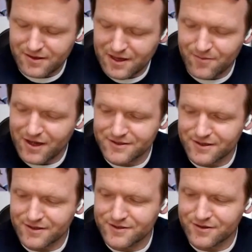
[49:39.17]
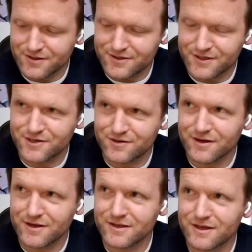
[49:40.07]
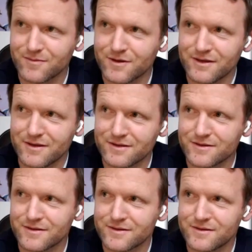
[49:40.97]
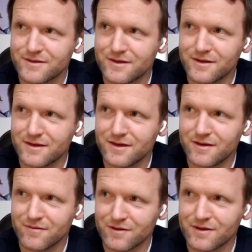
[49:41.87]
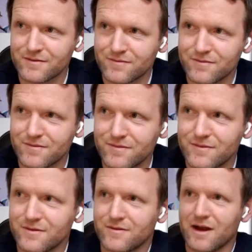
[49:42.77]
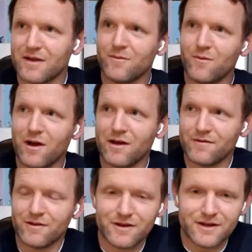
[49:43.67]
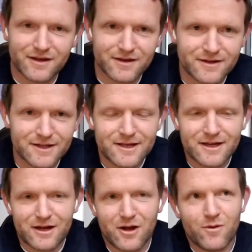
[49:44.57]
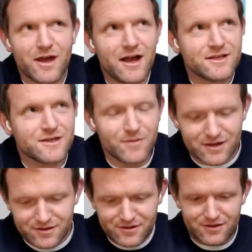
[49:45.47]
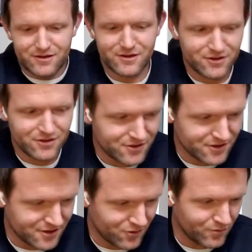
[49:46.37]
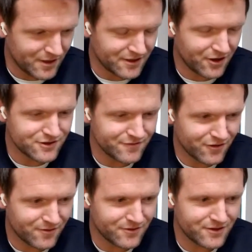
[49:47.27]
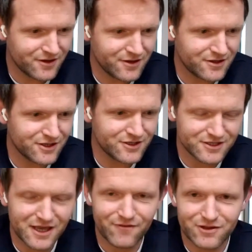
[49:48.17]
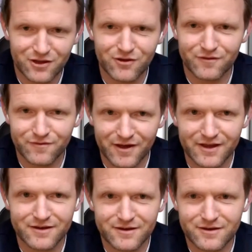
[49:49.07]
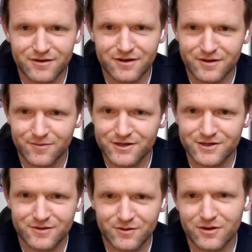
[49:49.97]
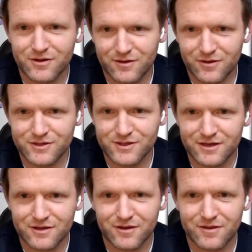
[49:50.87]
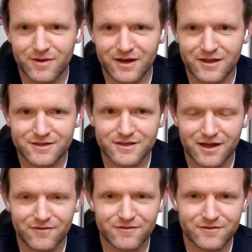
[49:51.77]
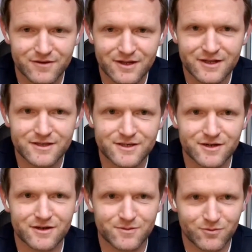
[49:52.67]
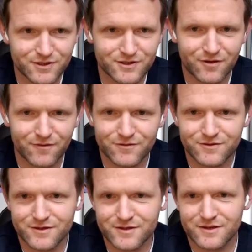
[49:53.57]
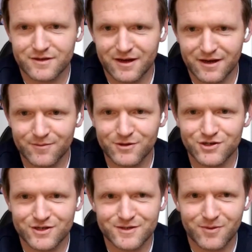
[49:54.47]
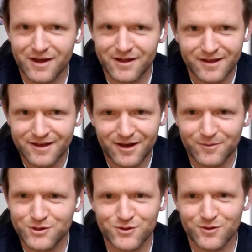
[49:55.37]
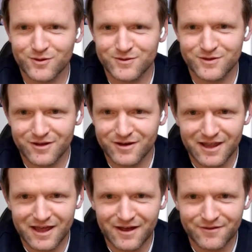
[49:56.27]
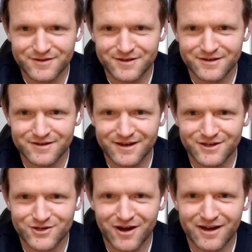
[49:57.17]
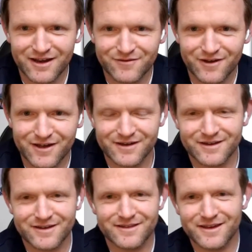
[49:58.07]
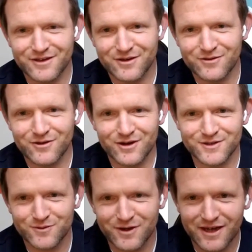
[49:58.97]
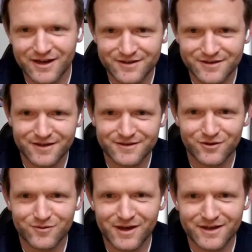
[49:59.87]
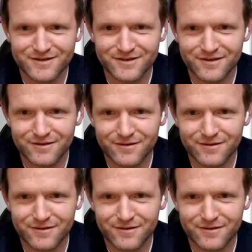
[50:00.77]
Amazing insight. Disagree and commit is a really great way of looking at it. I want to ask about the All Black coaching environment, did you have a lot of fun? Like, I'd imagine, like, you see a lot of the media stuff and serious press conferences and images, but I'm sure there was a lot of laughs and training fun that you guys all had as good mates.